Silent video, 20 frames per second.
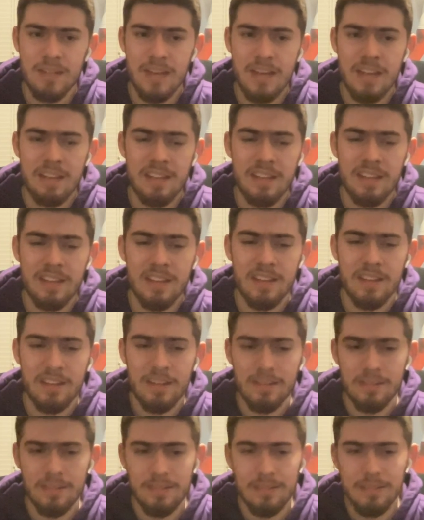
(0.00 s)
I think
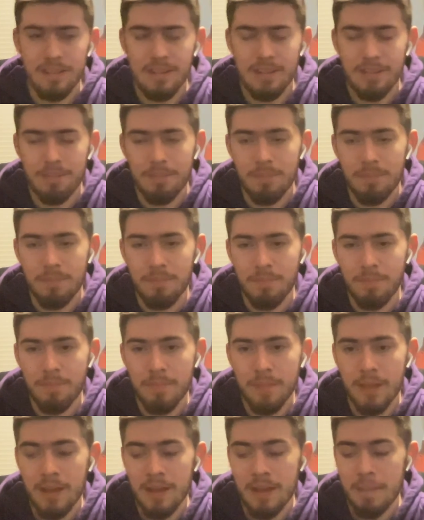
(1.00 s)

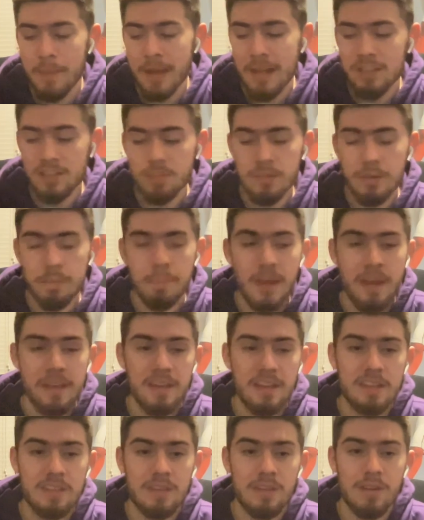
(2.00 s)
matchup
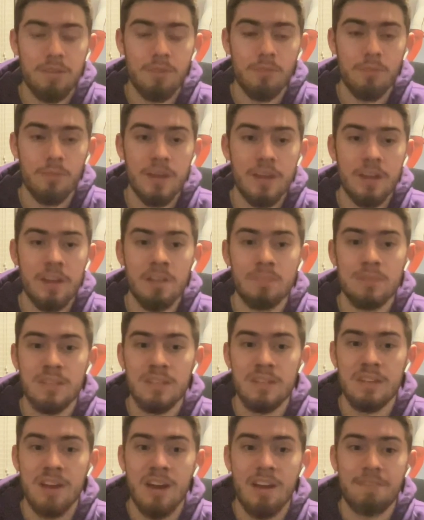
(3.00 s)
dependent when it comes to
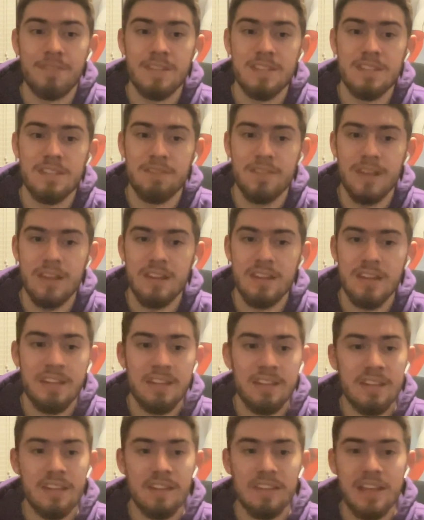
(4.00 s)
the offensive end. I
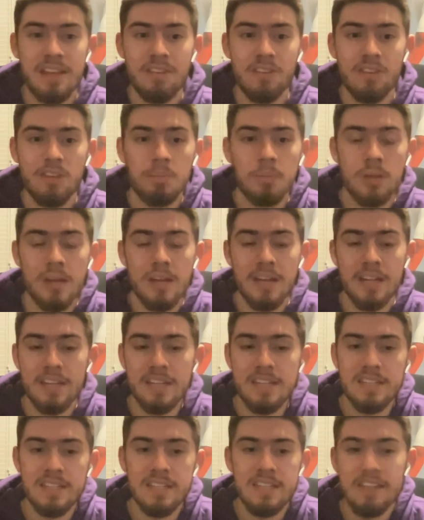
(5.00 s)
think that you could plug in
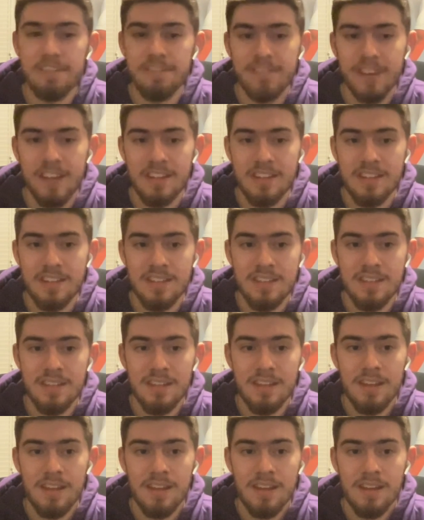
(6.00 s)
his defense,
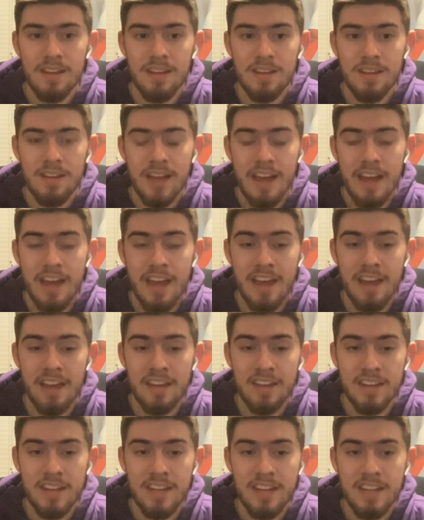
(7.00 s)

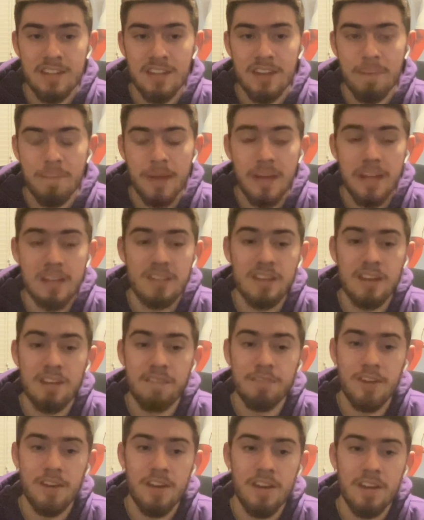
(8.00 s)
and he's going to make it
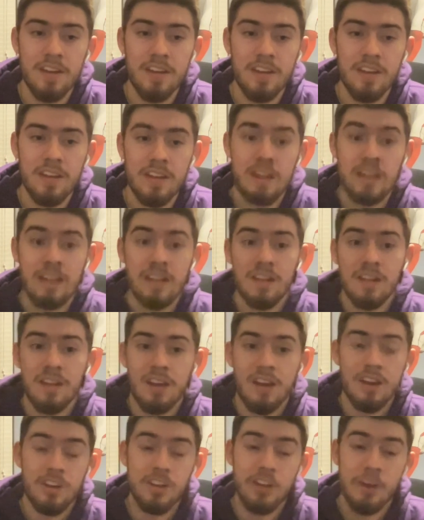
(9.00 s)
tough on
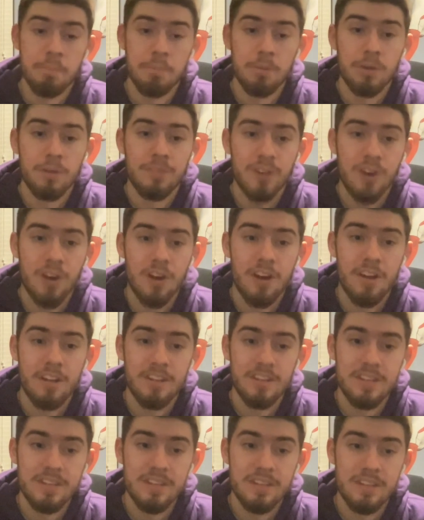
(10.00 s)
a number of
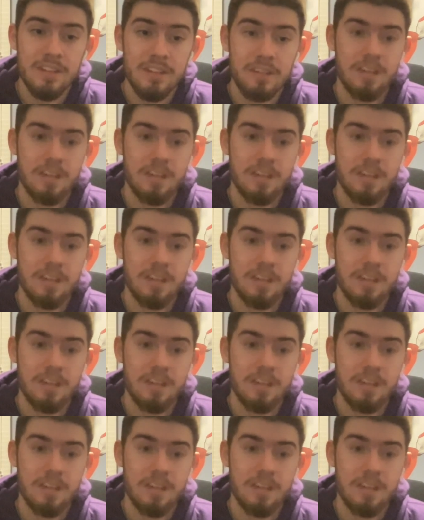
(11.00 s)
guards.